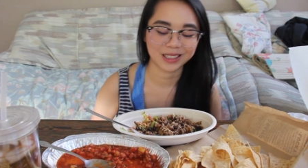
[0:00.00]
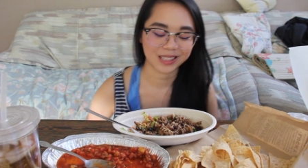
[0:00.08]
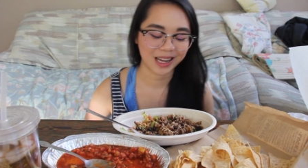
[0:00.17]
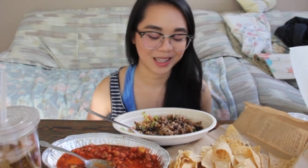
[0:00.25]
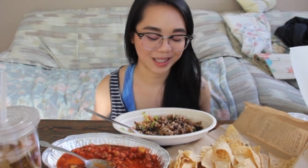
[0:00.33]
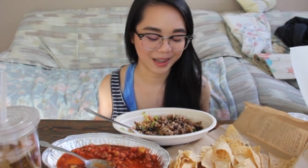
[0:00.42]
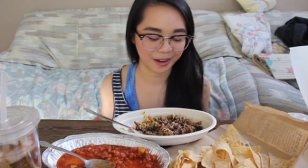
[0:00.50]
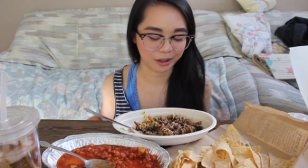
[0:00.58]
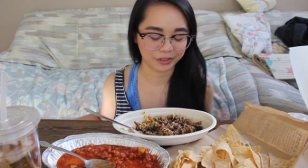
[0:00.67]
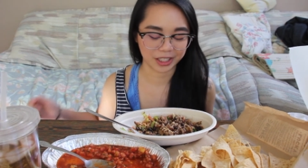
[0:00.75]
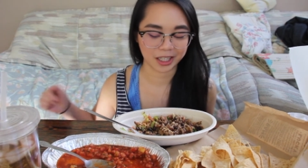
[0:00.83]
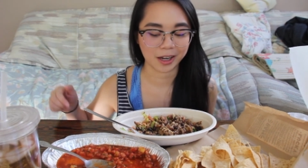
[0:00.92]
taking care
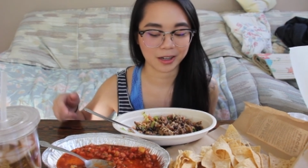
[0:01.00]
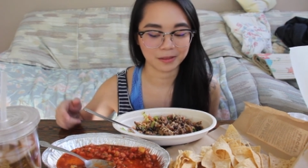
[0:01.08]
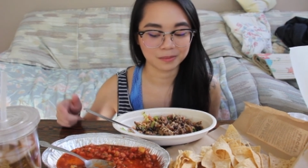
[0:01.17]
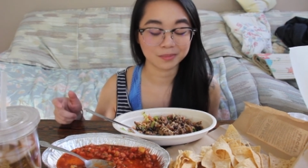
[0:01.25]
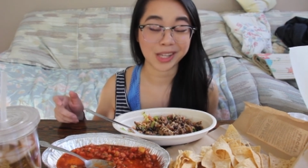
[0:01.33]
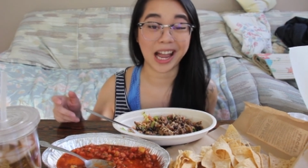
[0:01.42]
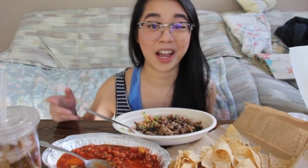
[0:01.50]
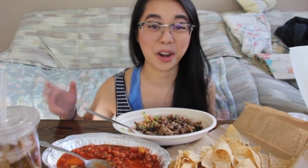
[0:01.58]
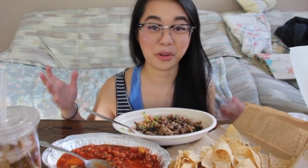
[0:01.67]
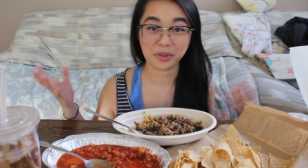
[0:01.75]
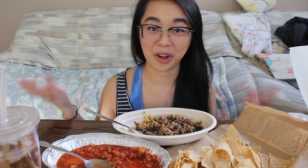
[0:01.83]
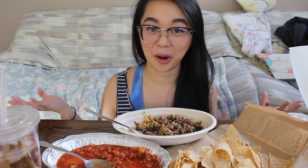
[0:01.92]
of a kid I don't